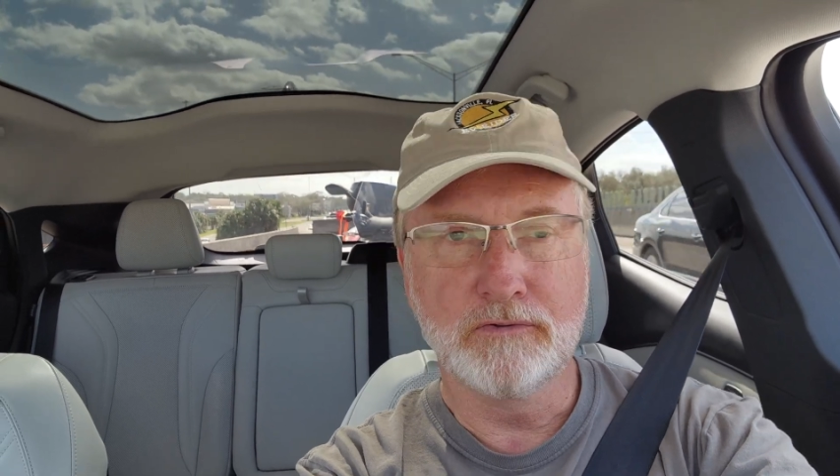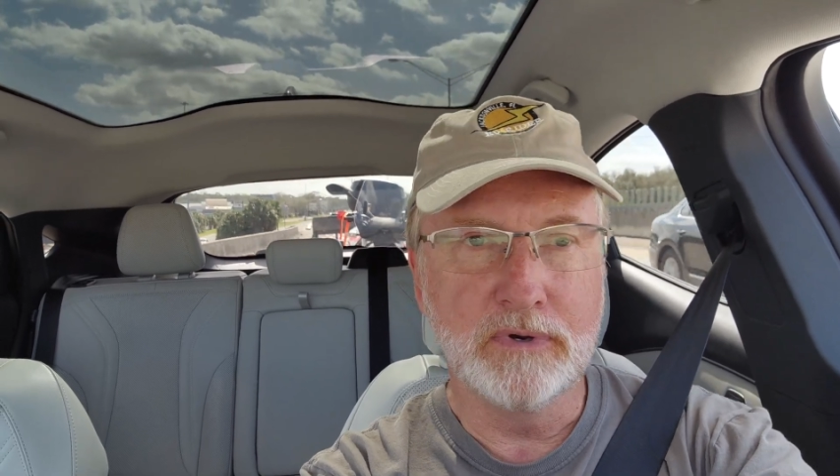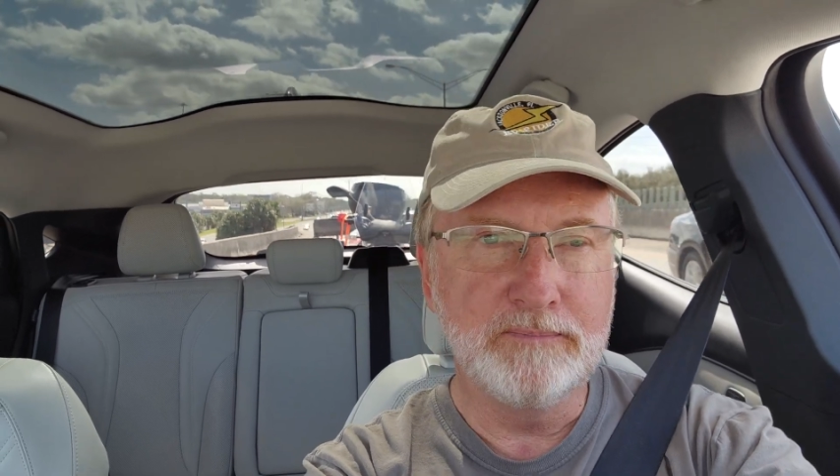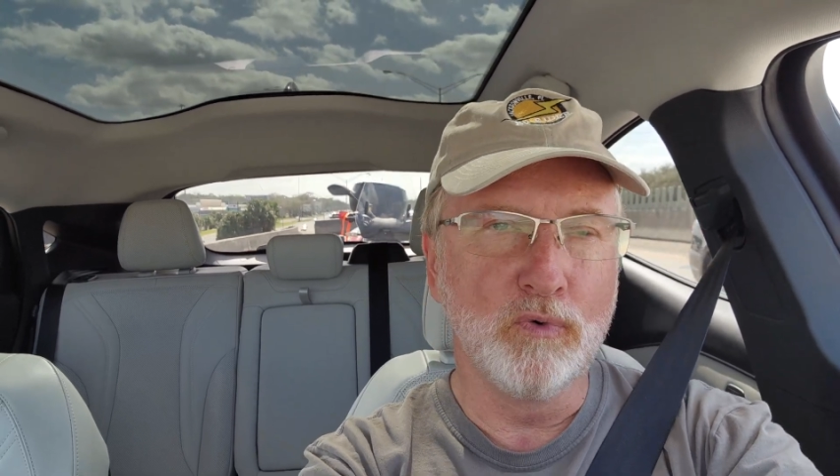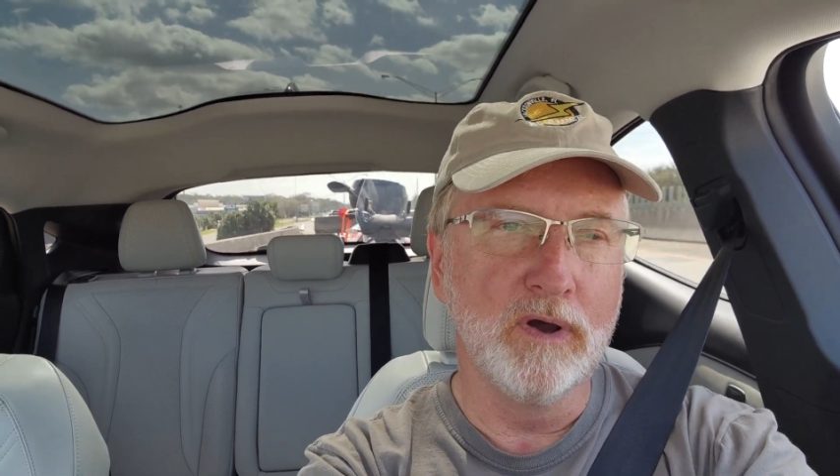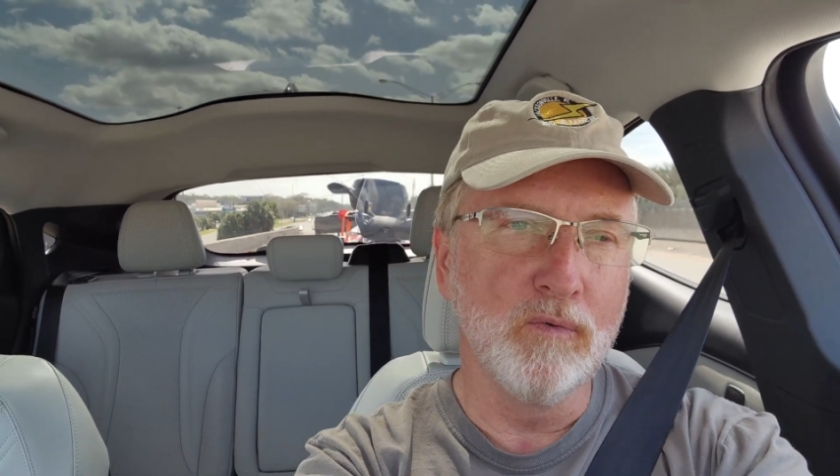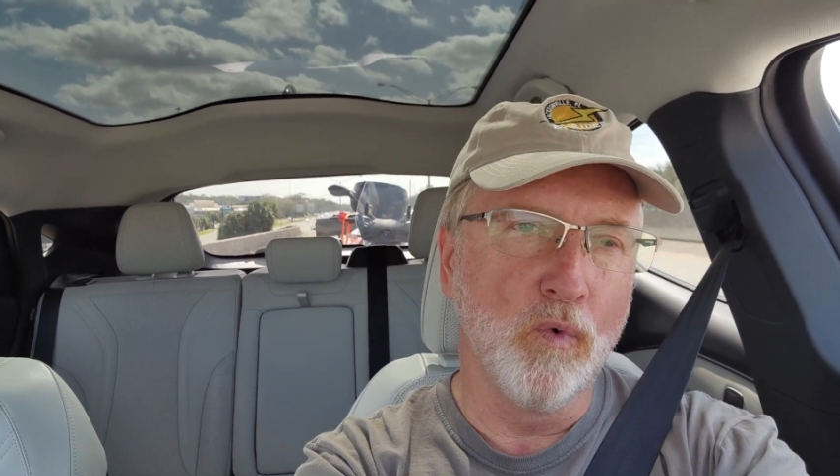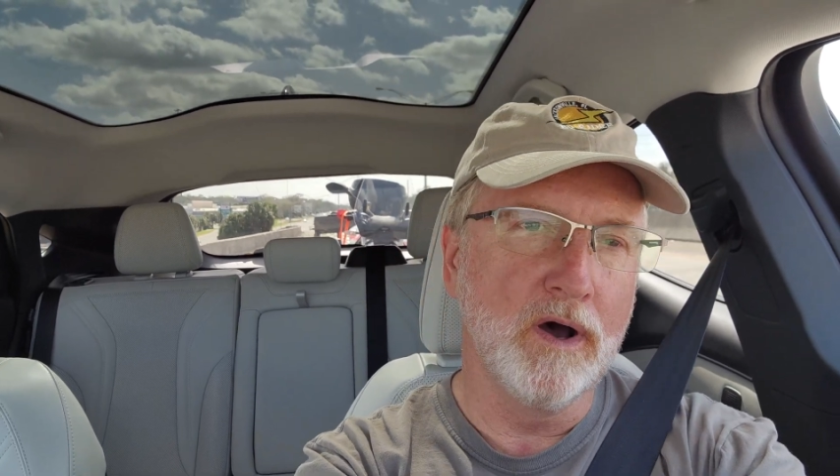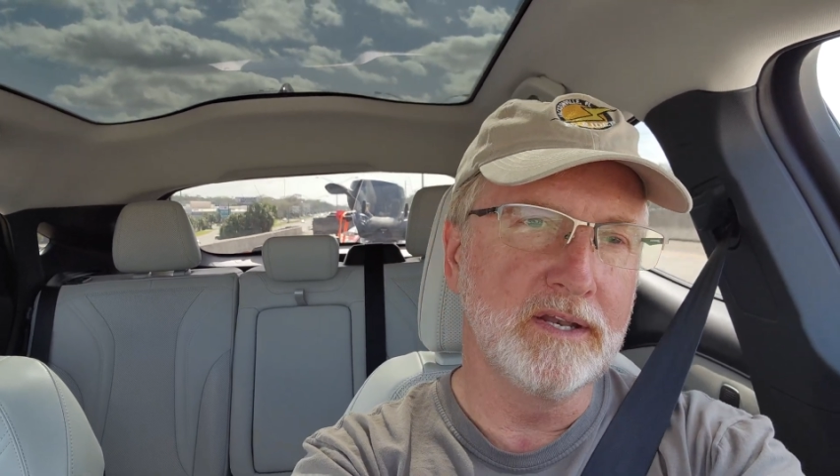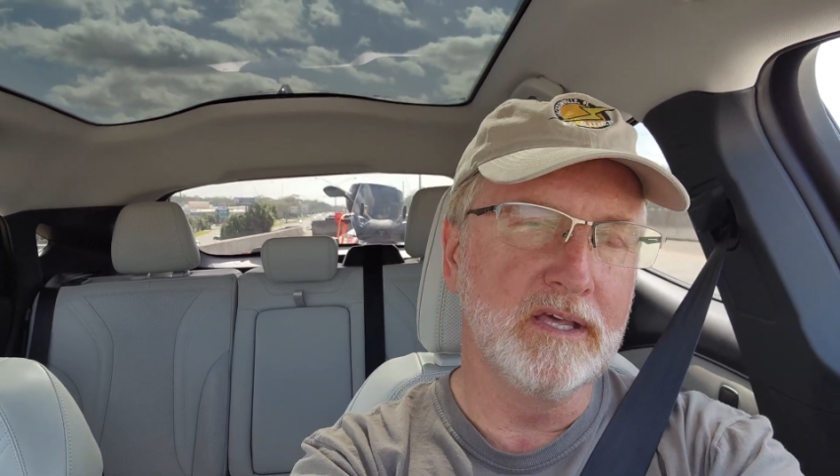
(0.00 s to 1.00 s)

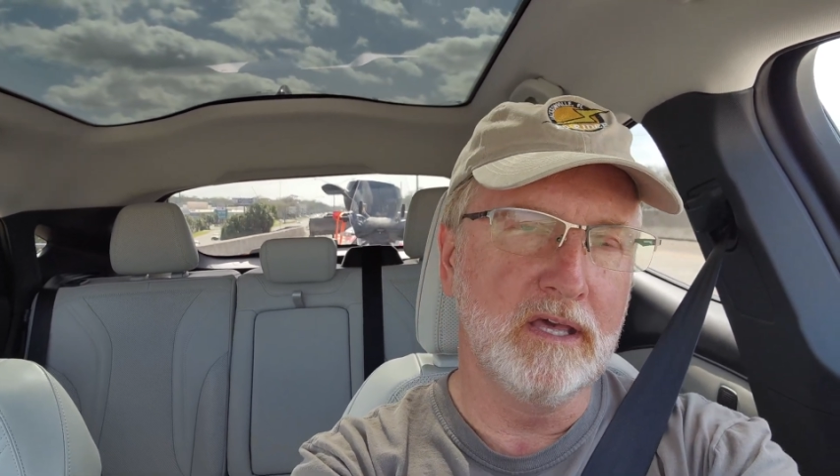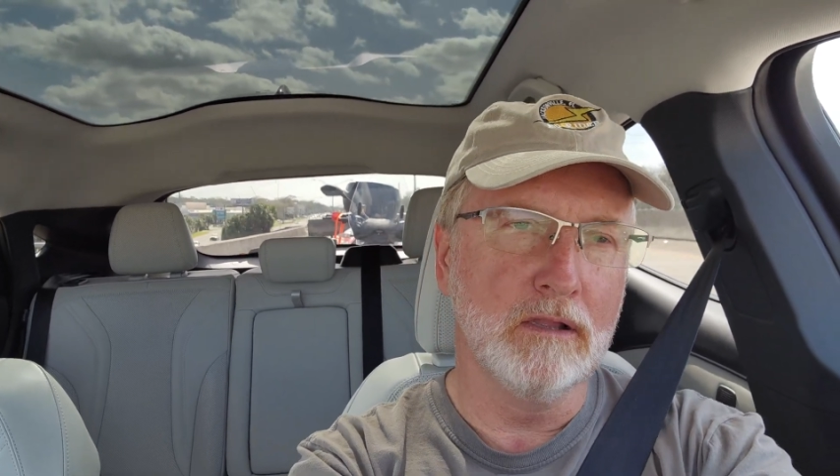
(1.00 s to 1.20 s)
3.1